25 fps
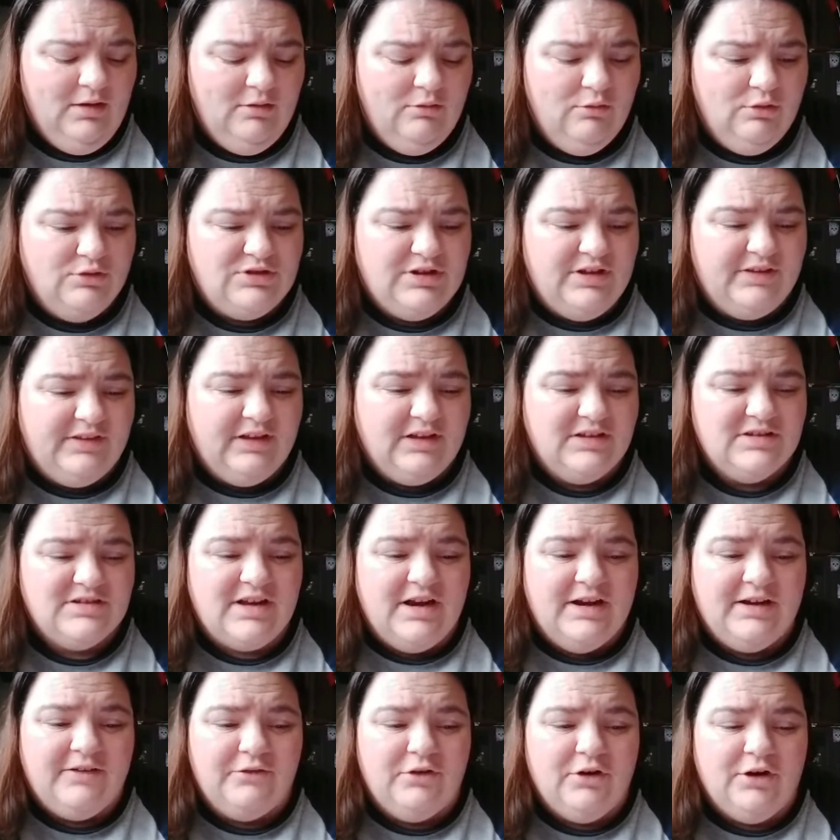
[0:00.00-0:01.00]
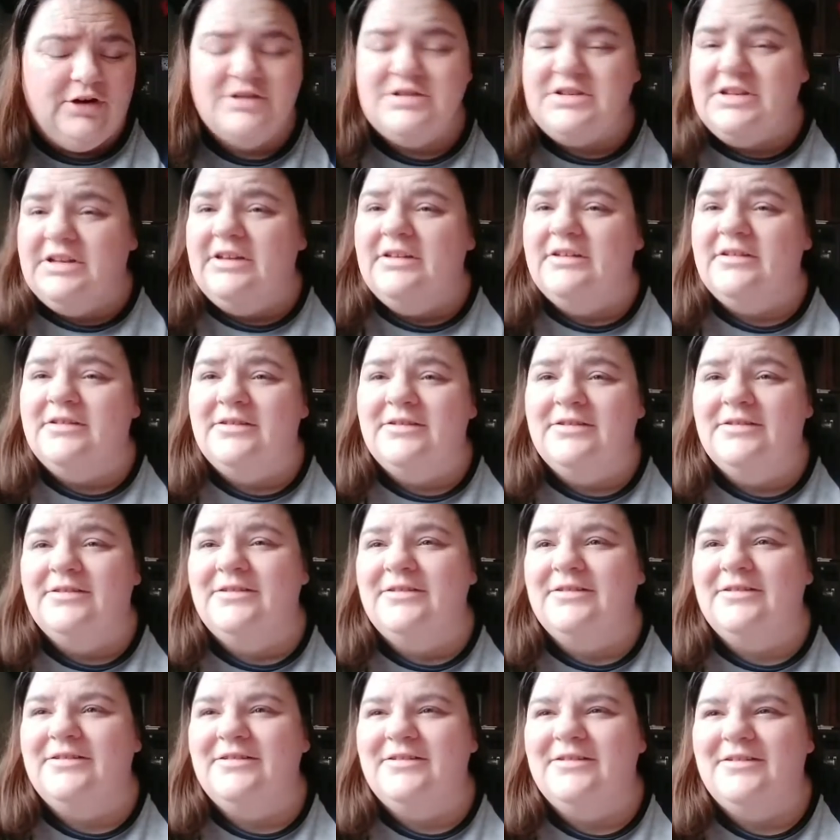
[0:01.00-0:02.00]
Which I think is kind of crazy.
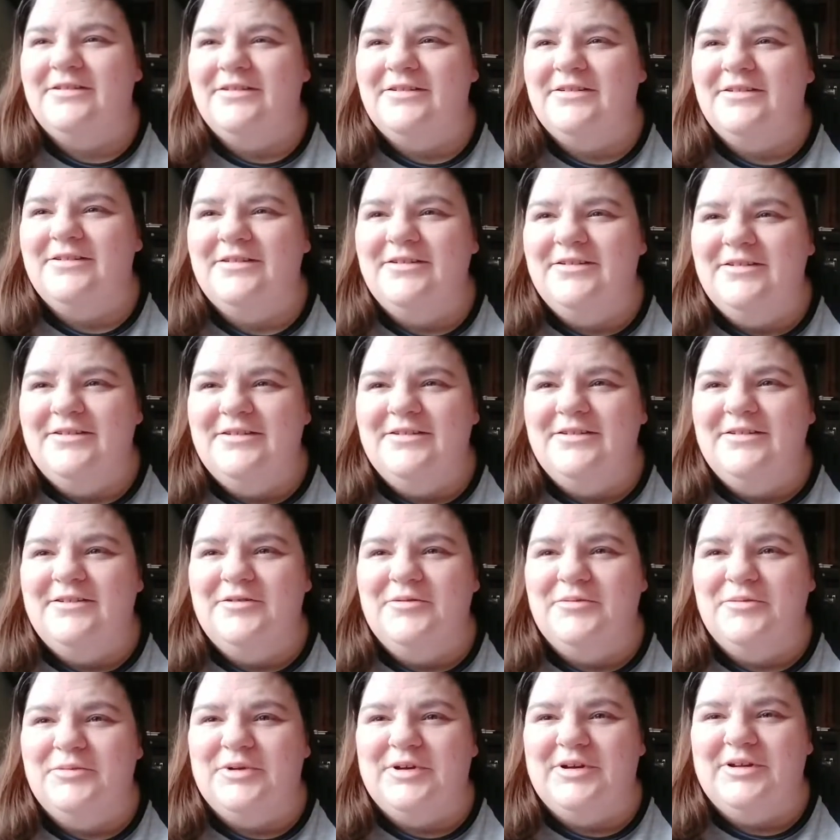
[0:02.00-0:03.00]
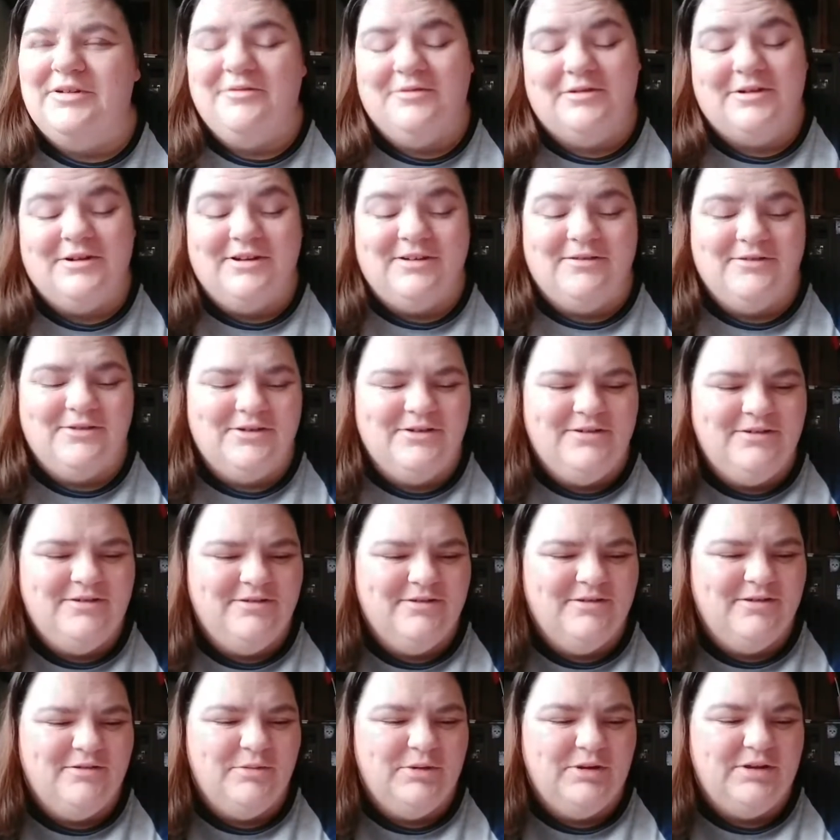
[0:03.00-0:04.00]
But whatever.
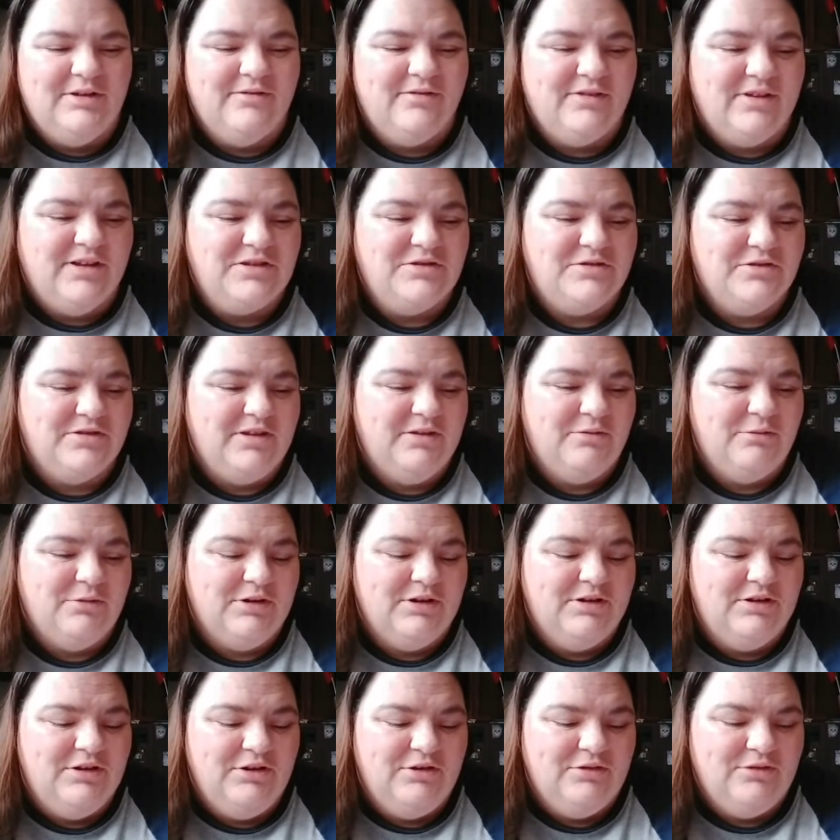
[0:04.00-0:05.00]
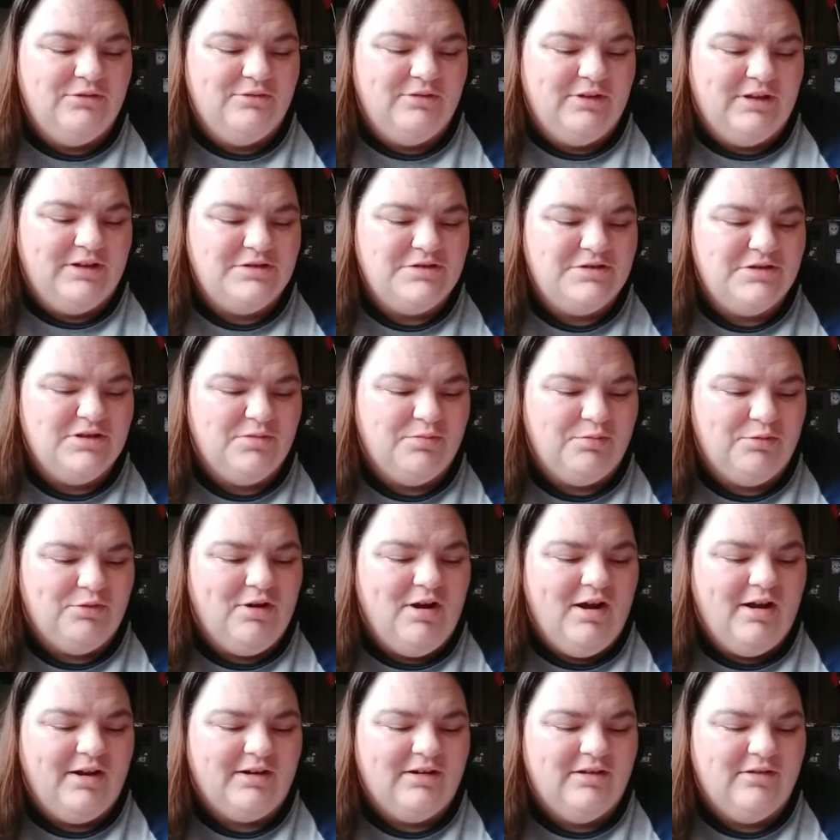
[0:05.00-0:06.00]
I mean, if that's what they want to do, that's their
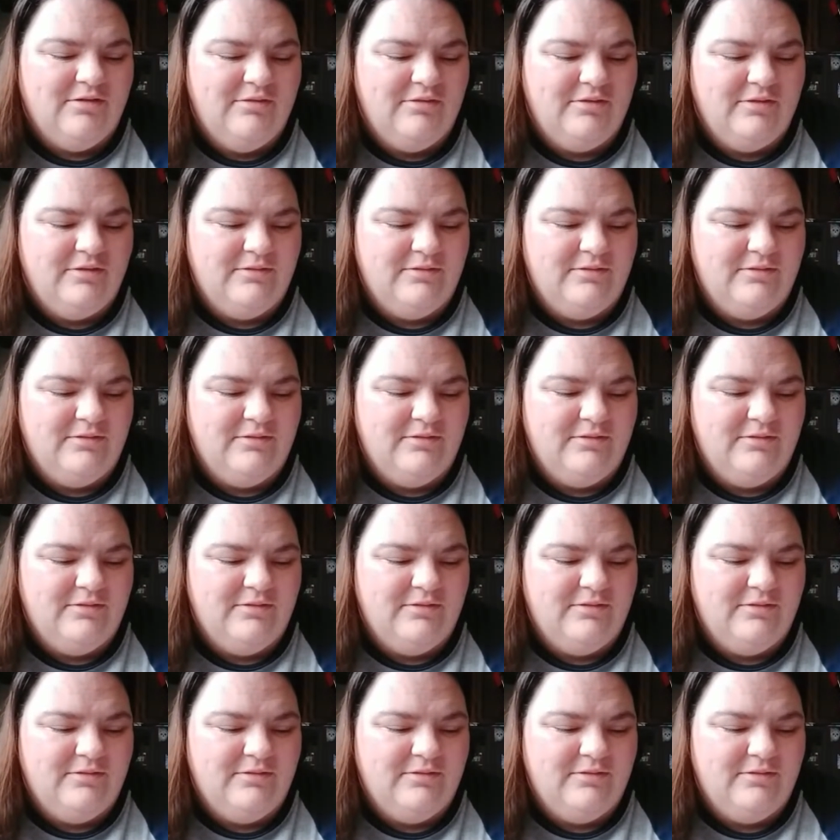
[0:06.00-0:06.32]
prerogative.